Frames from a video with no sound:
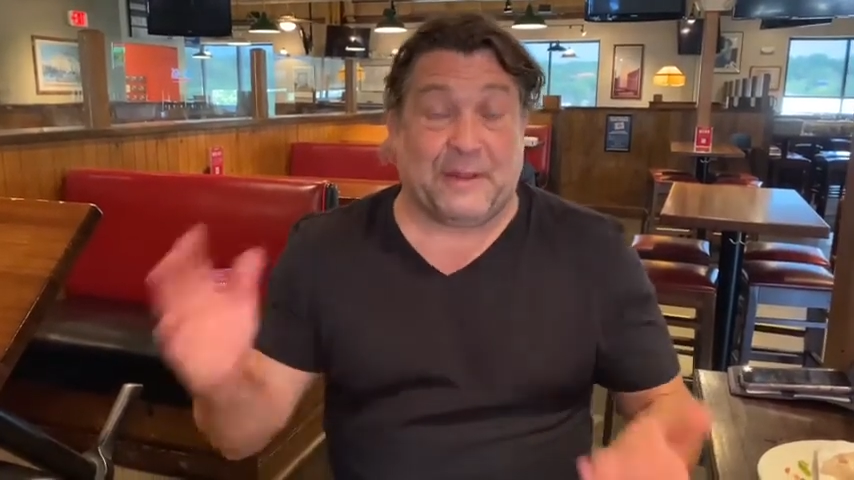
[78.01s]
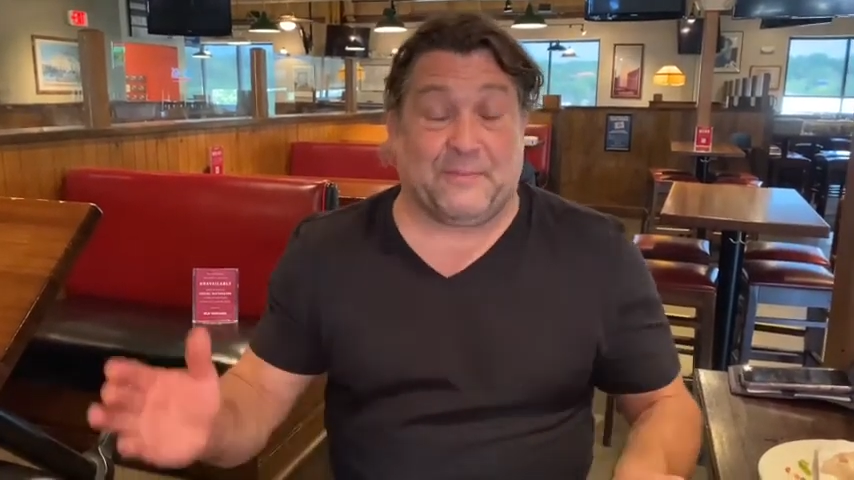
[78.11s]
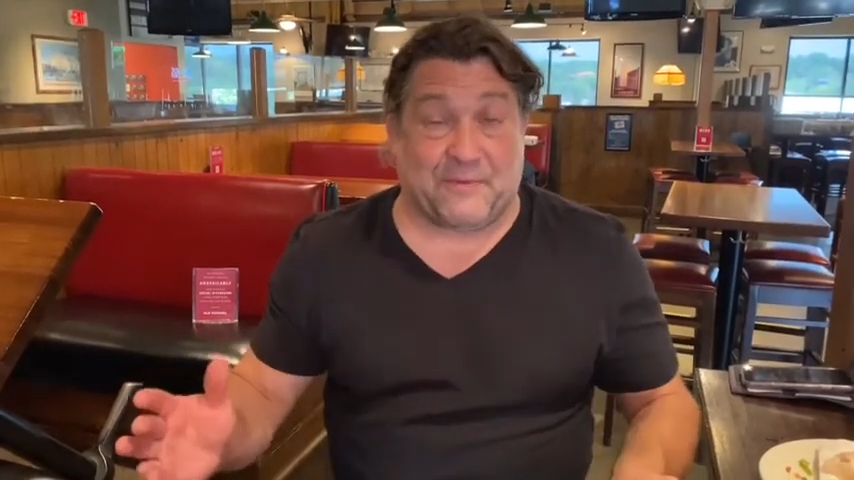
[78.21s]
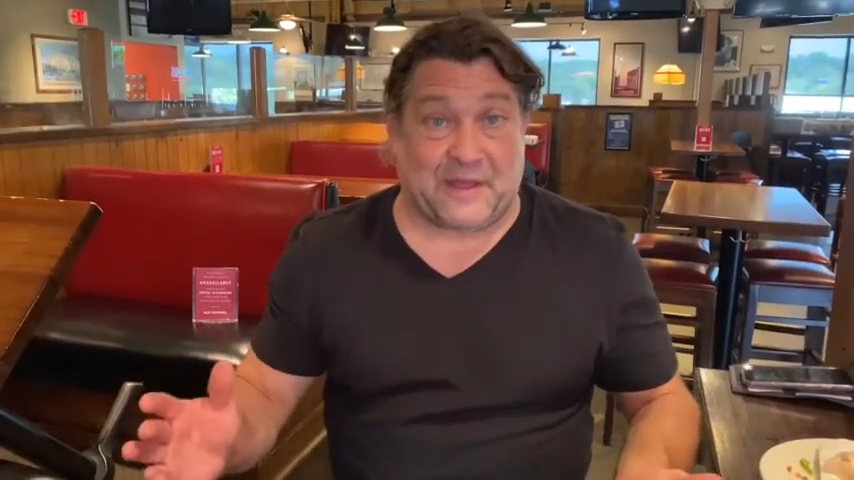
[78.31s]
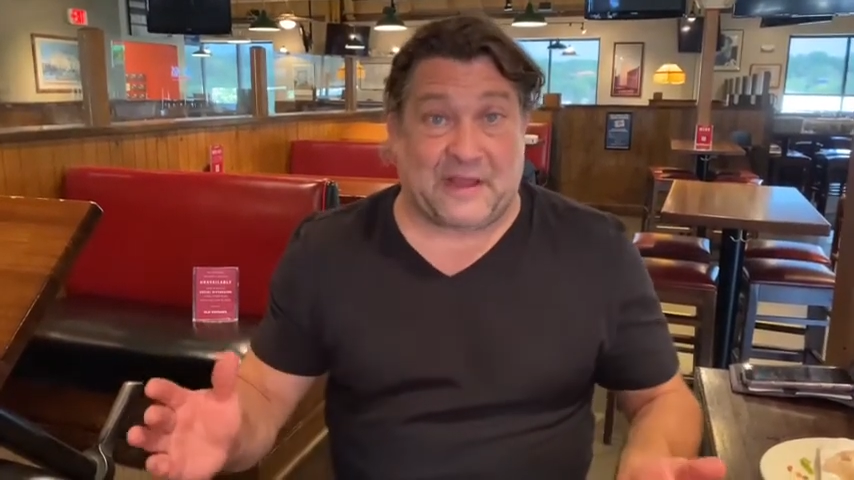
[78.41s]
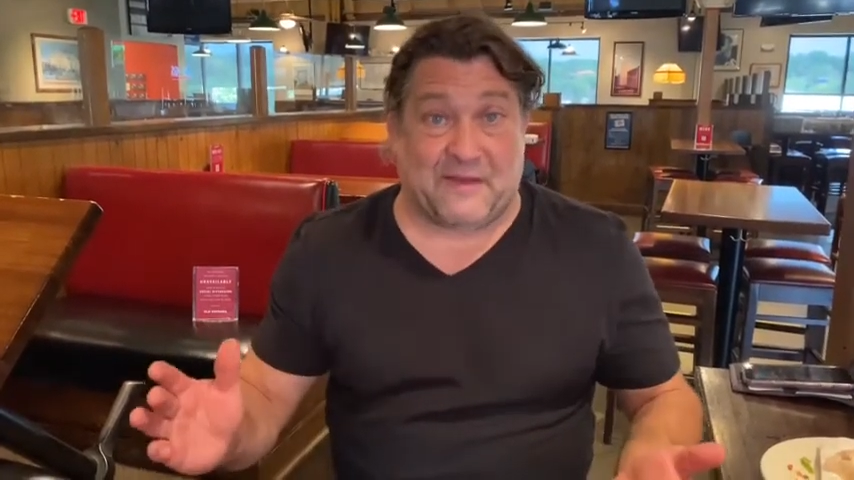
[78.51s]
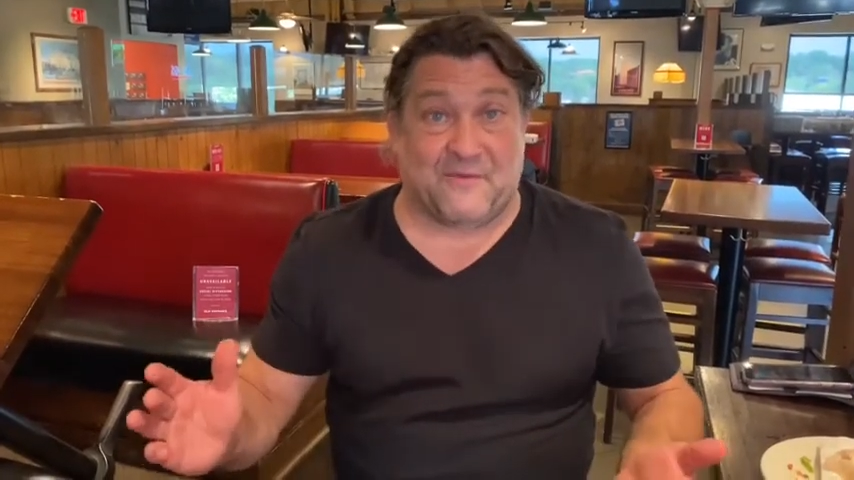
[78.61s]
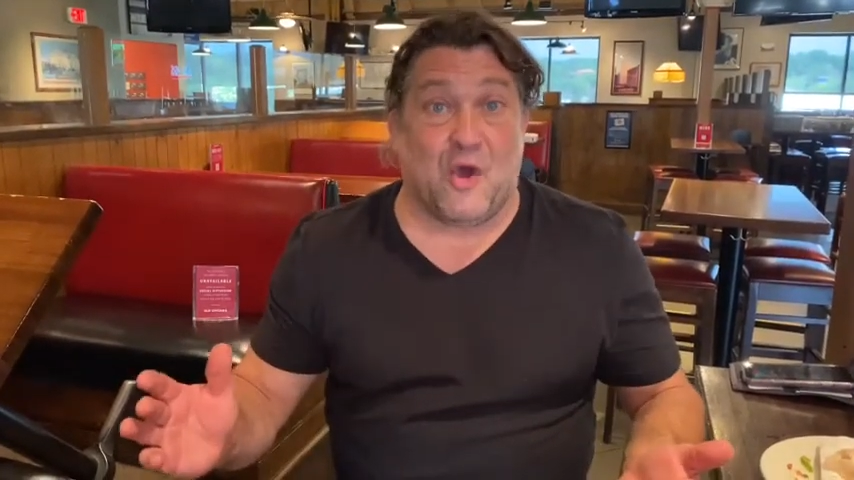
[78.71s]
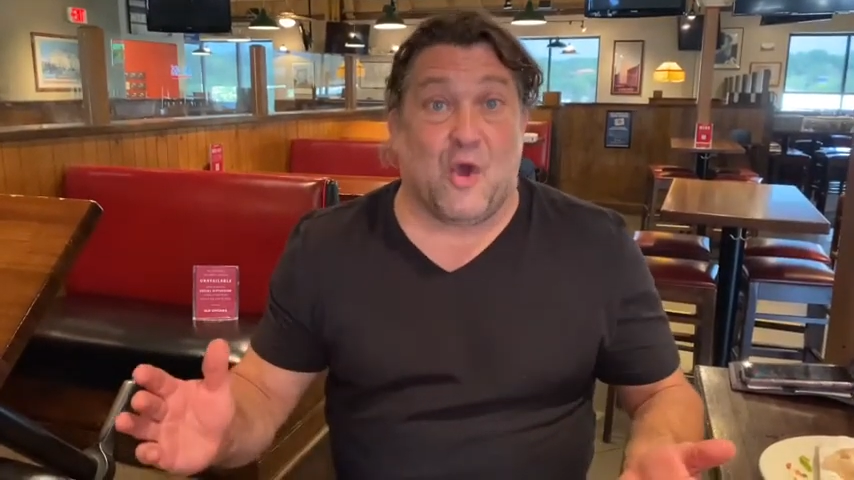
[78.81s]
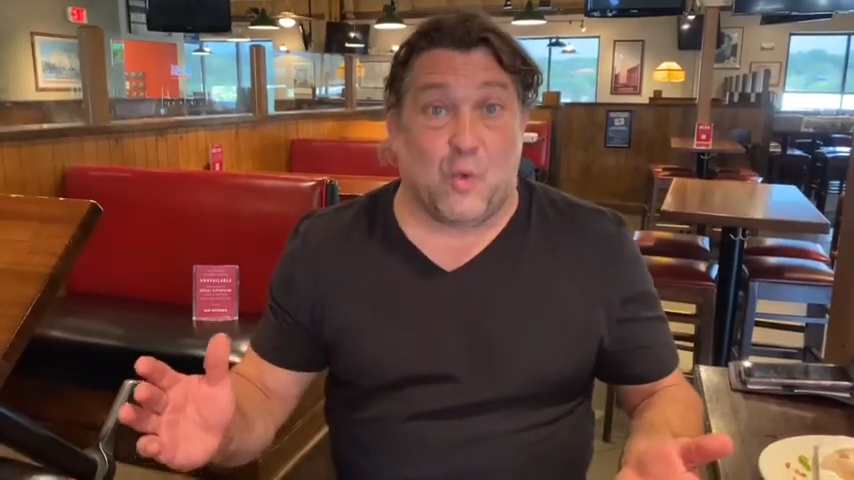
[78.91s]
people that have
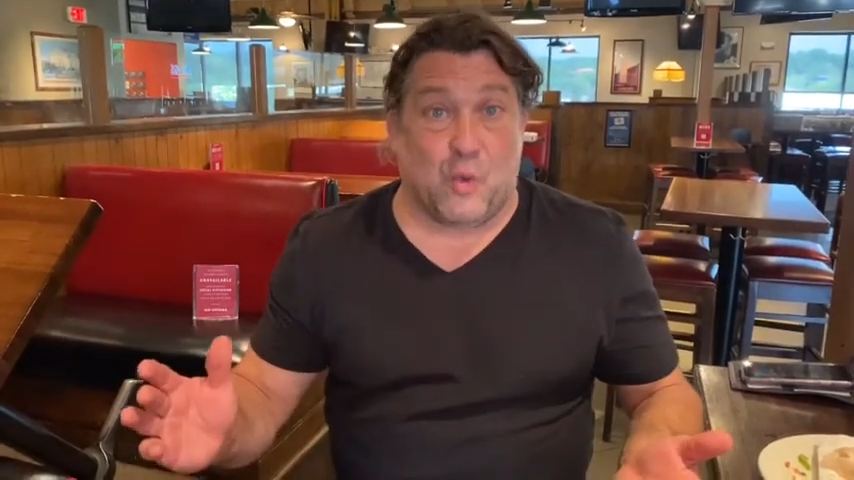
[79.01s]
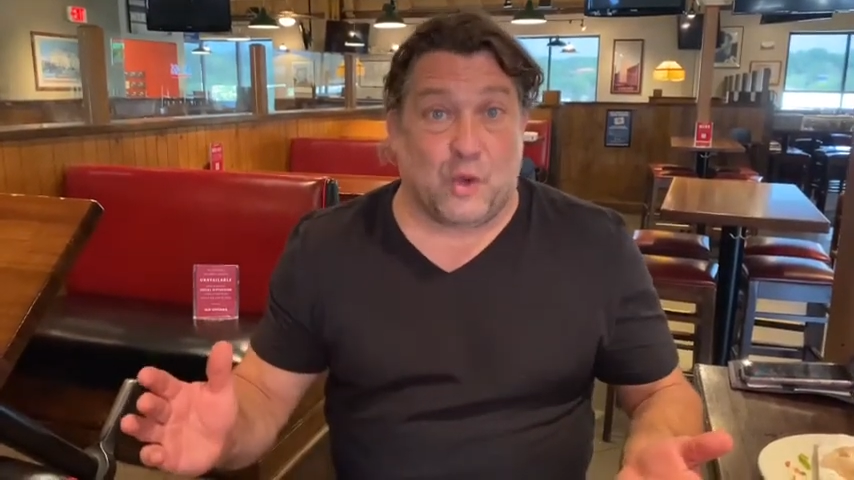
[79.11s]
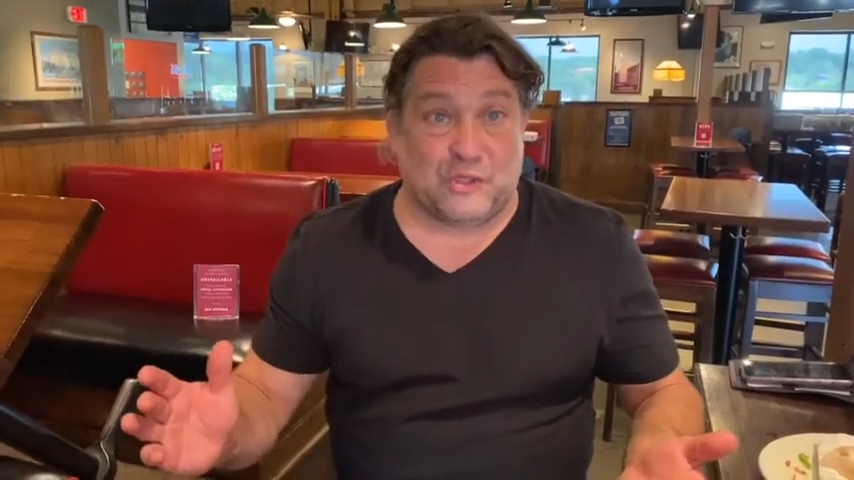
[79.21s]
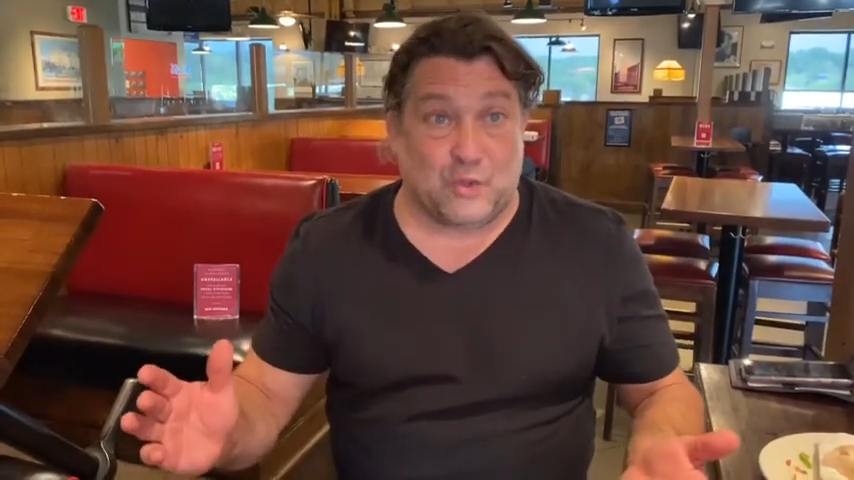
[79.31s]
wood